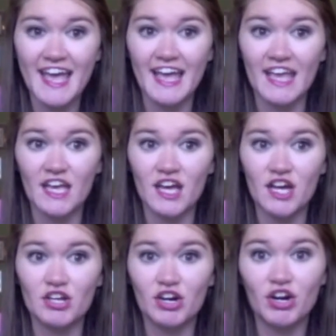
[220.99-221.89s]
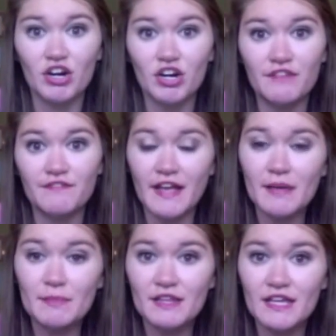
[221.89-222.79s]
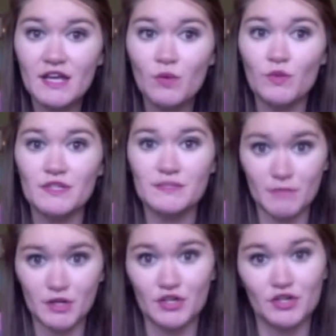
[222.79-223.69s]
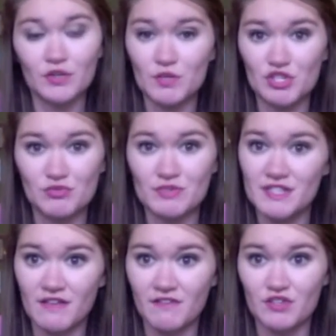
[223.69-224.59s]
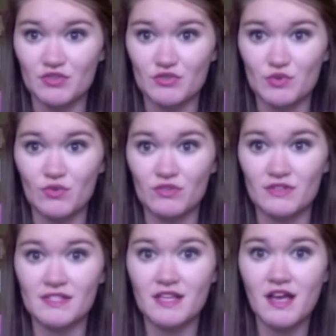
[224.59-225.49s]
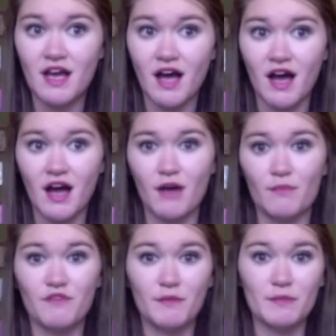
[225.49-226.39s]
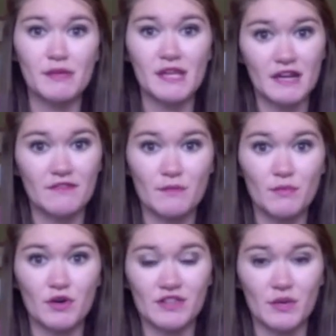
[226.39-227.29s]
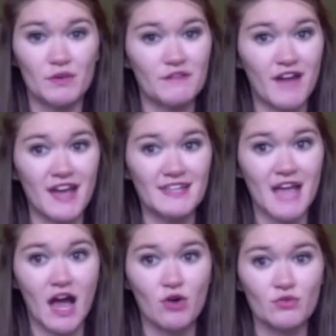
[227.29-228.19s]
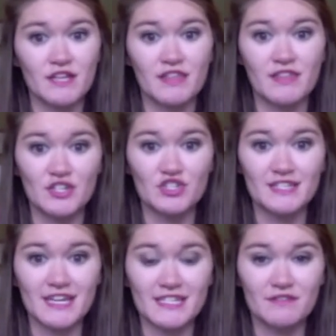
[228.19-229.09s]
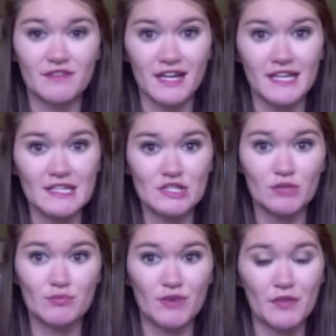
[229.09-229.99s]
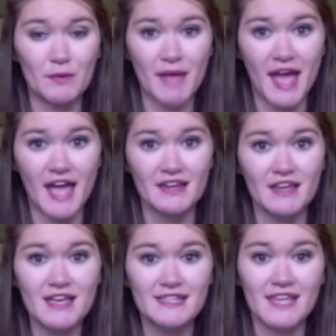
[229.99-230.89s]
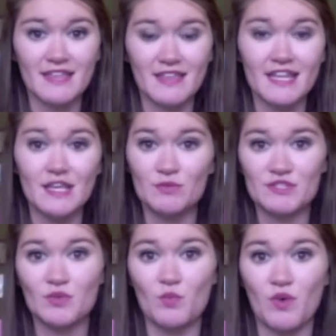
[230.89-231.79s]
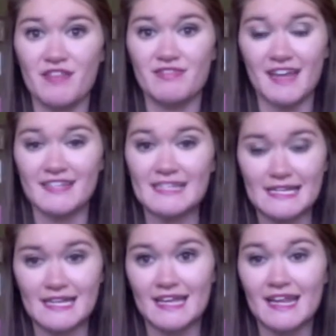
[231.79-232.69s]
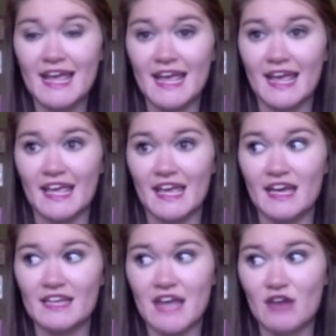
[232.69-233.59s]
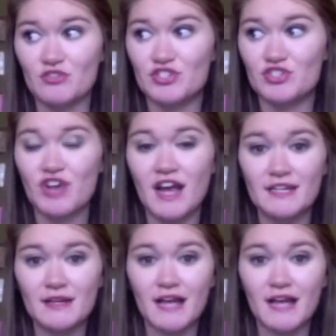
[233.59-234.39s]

and her family was murdered when she was 7 years old. From the beginning of the book that we find out that she testified against her brother Ben, saying that he was the one that did it, and now she's trying to